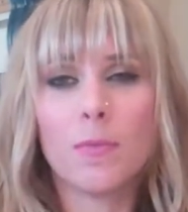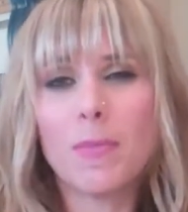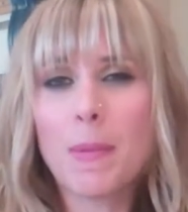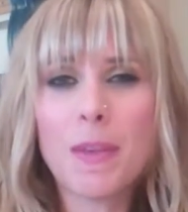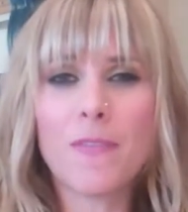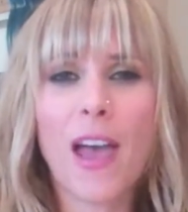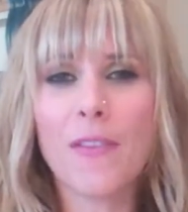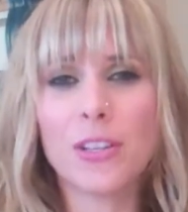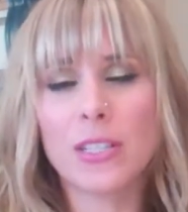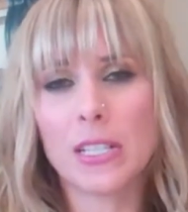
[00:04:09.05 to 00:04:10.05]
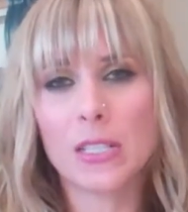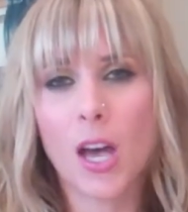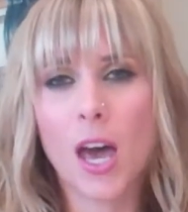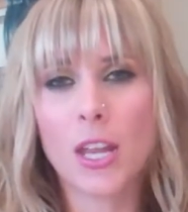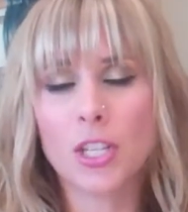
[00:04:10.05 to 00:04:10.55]
maybe 5 or 6
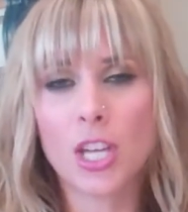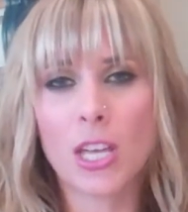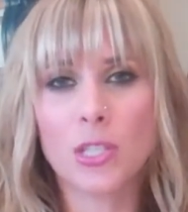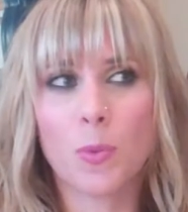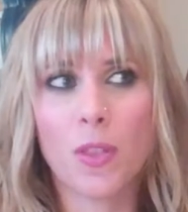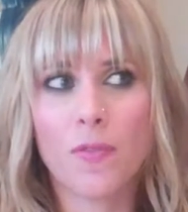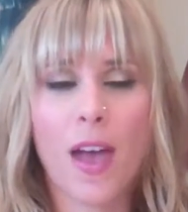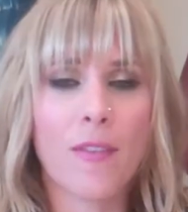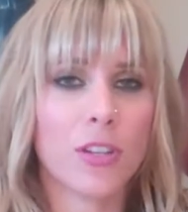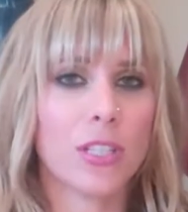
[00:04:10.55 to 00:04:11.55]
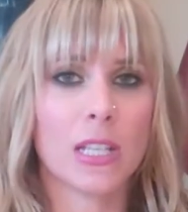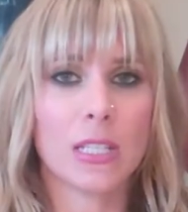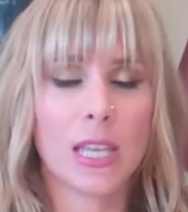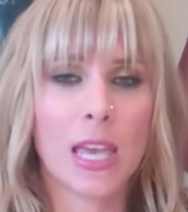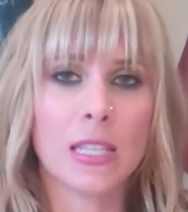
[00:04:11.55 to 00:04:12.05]
cottages with 5 or
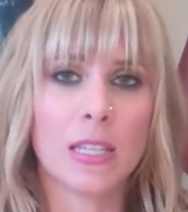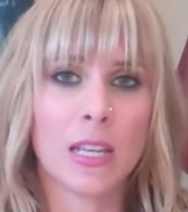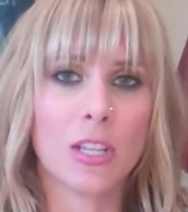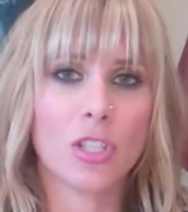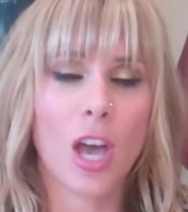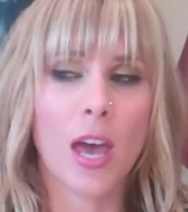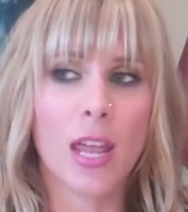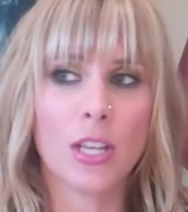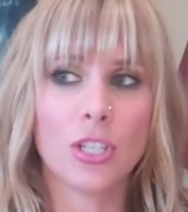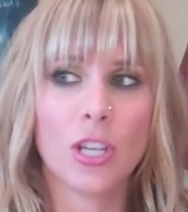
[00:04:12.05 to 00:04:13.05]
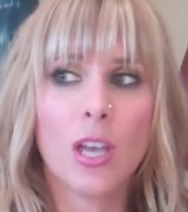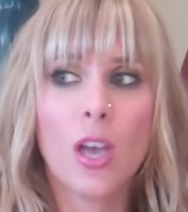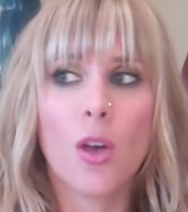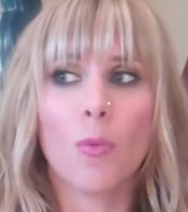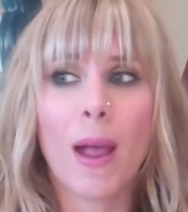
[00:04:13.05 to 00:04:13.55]
6 kids in each cottage.
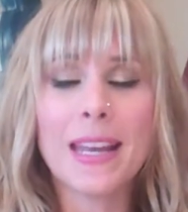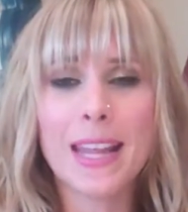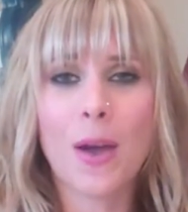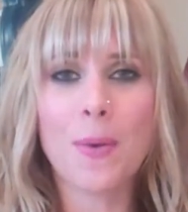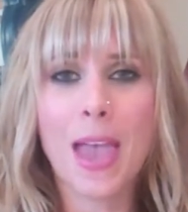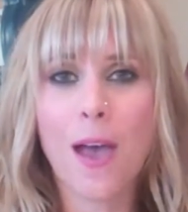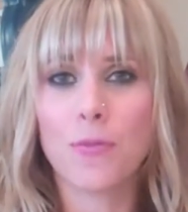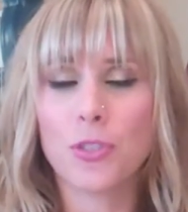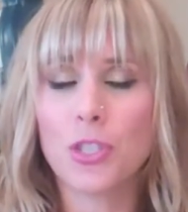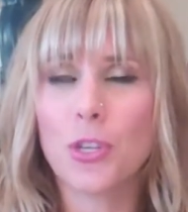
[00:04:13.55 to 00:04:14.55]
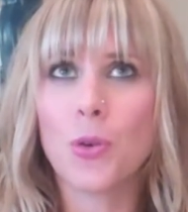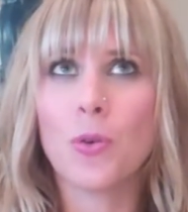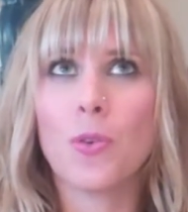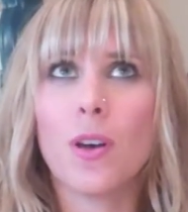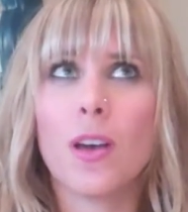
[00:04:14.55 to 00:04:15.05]
Right now we have
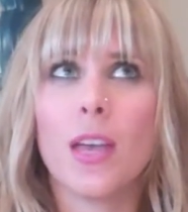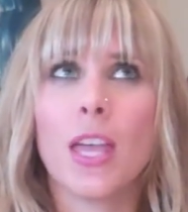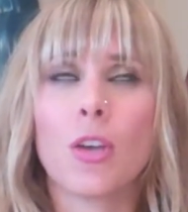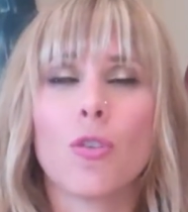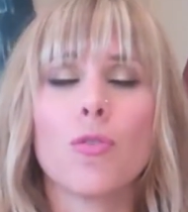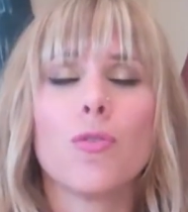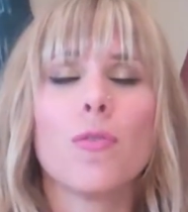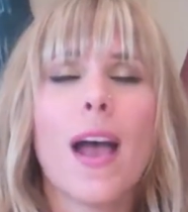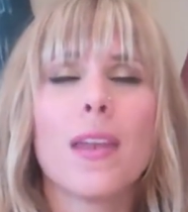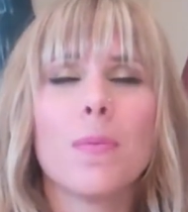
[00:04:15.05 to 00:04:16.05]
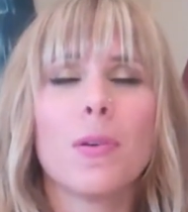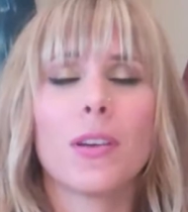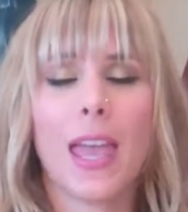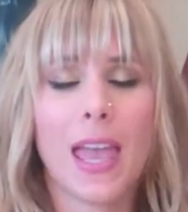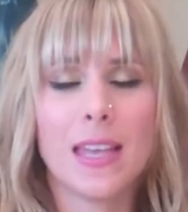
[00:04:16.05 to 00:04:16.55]
2 incredible
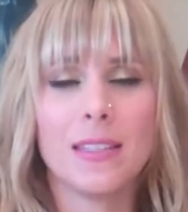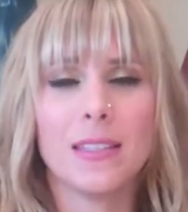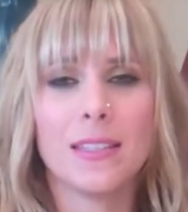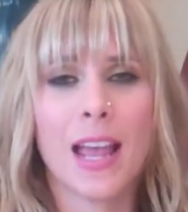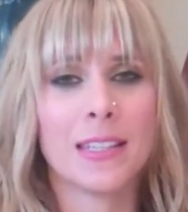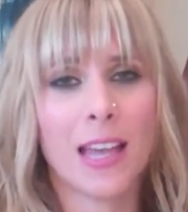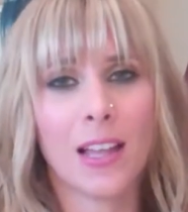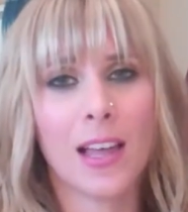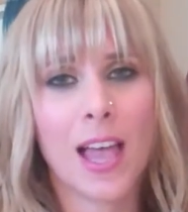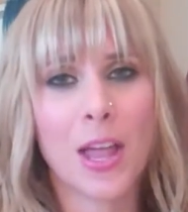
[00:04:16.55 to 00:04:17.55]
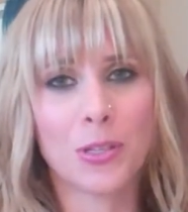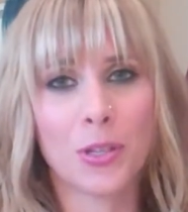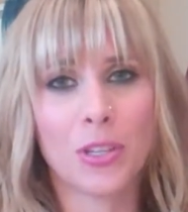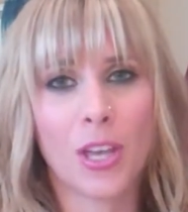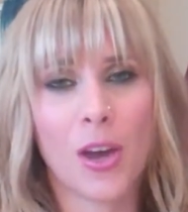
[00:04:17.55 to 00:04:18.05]
kids, Daniela and
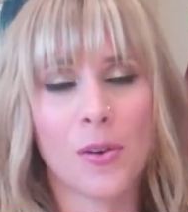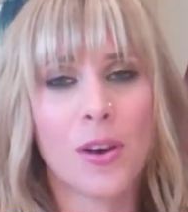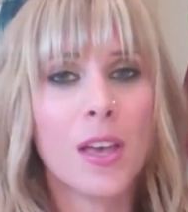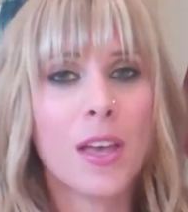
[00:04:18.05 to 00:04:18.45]
Nuno.